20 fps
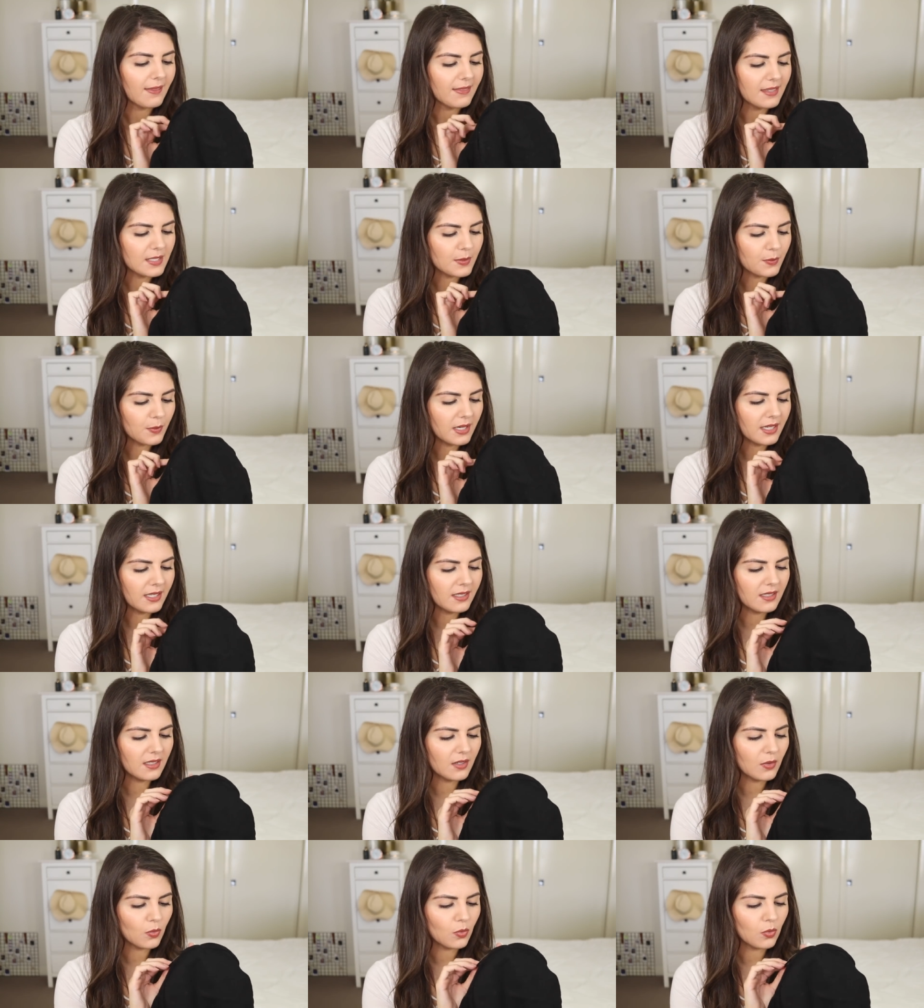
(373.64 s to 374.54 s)
This one
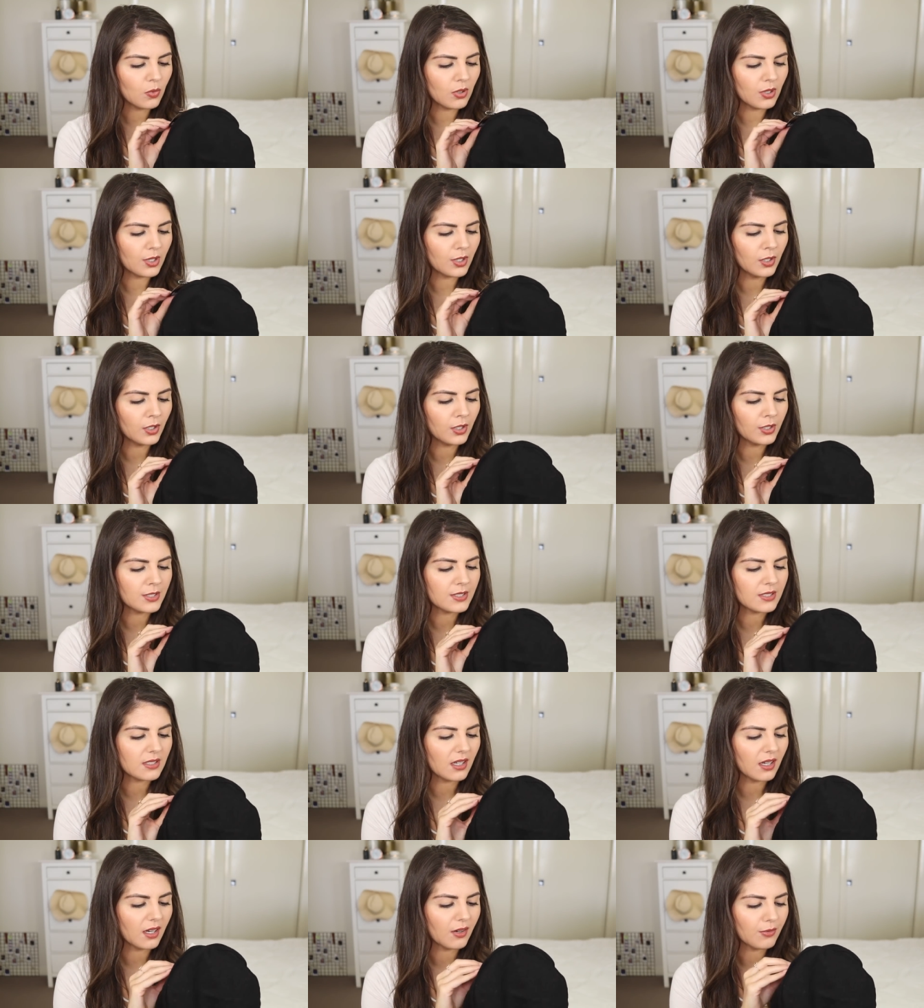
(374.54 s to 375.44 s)

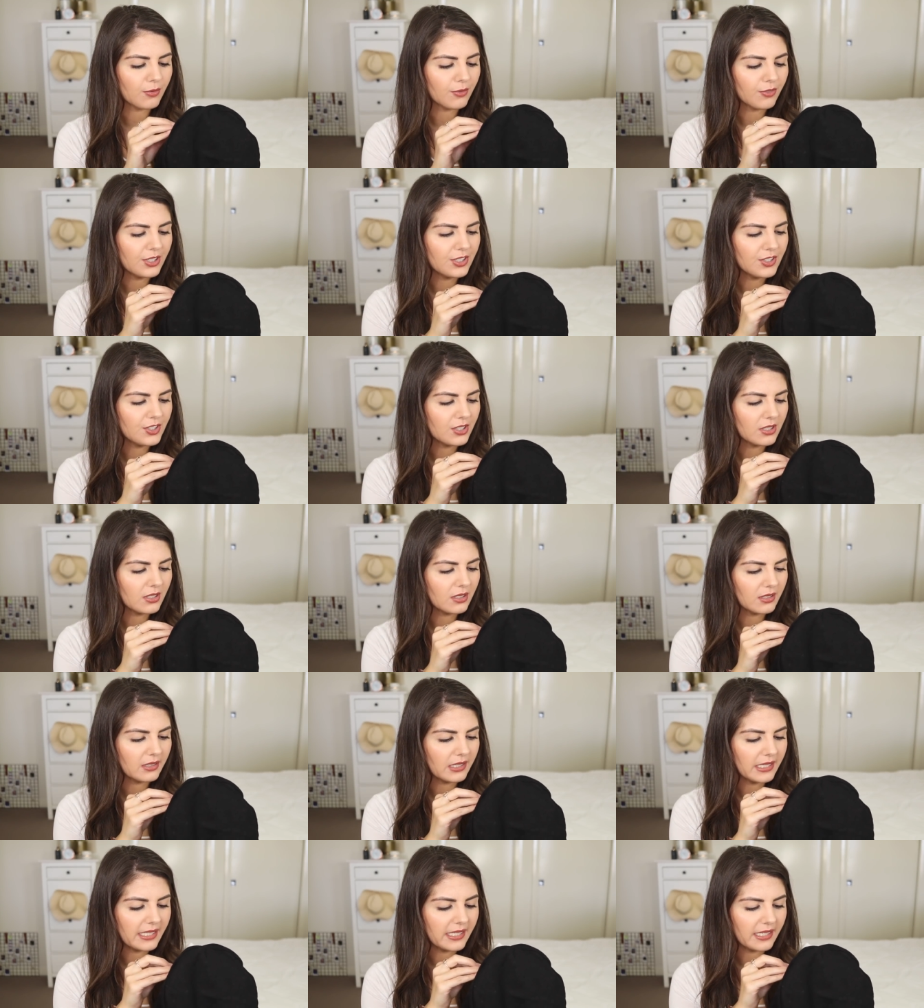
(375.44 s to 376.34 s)
was
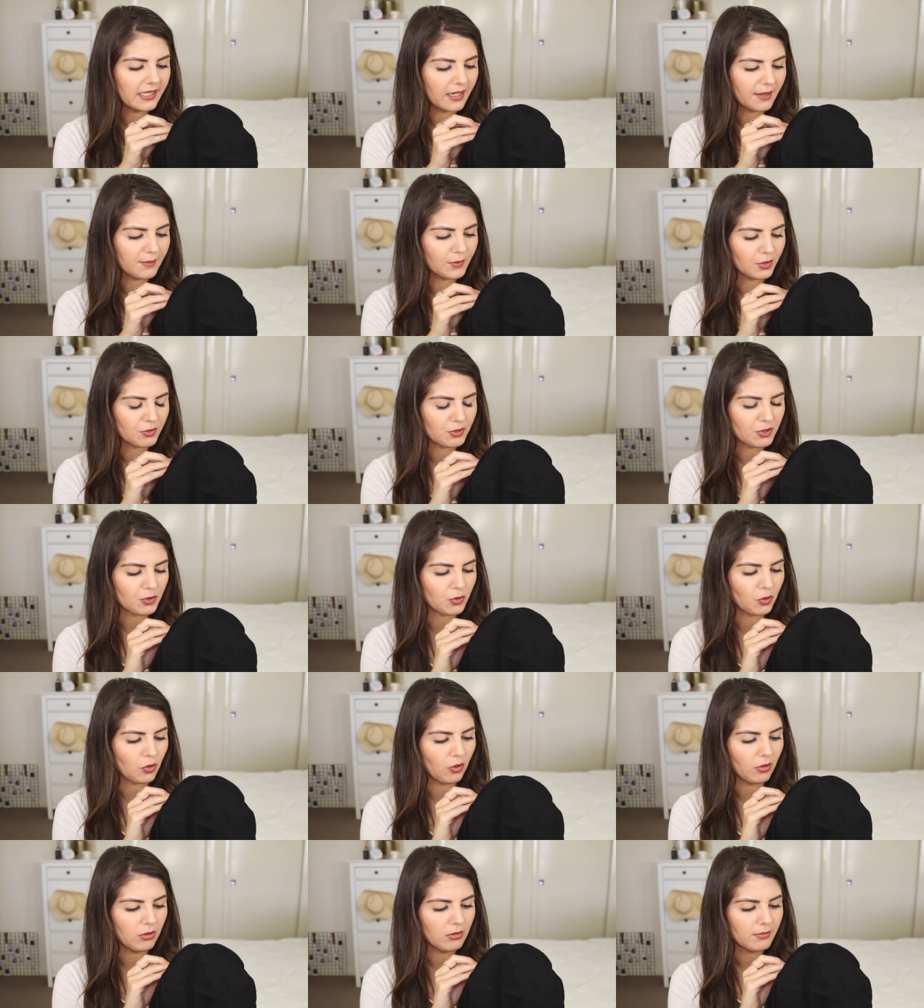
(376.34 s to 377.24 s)
originally, I'm not
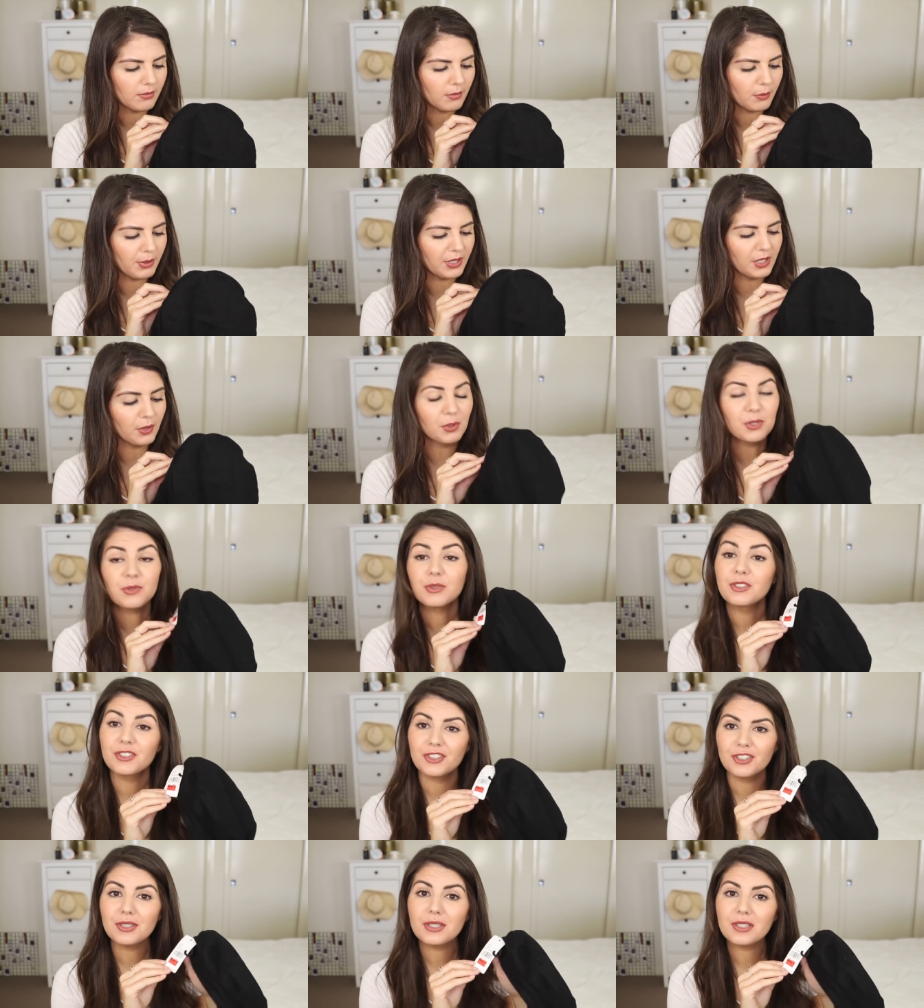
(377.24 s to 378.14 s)
sure, but it was
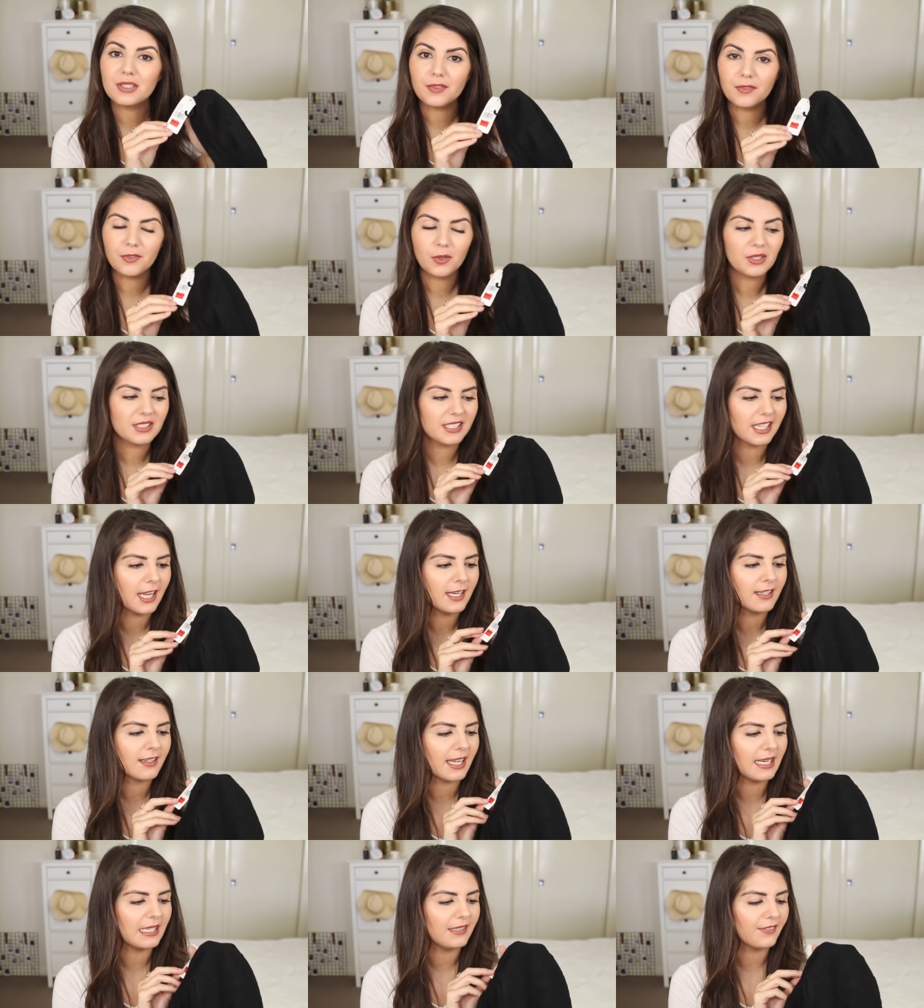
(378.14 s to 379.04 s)
reduced to
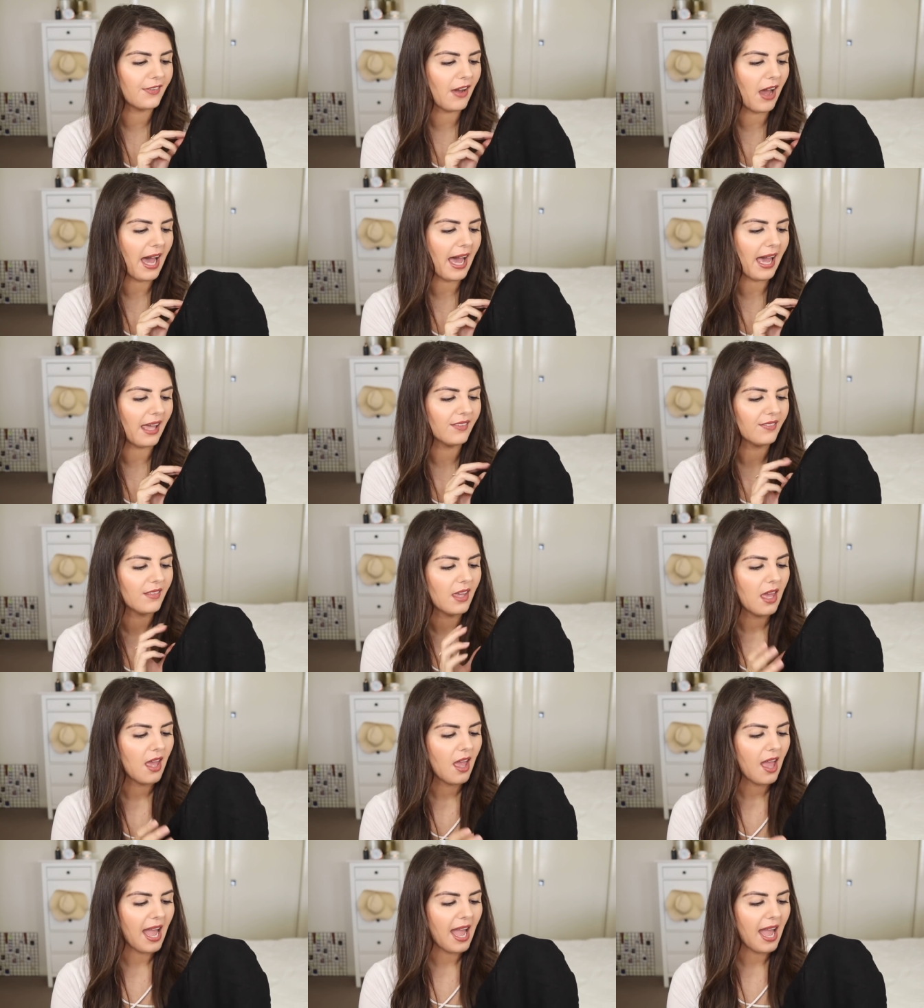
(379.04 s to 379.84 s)
$14.95.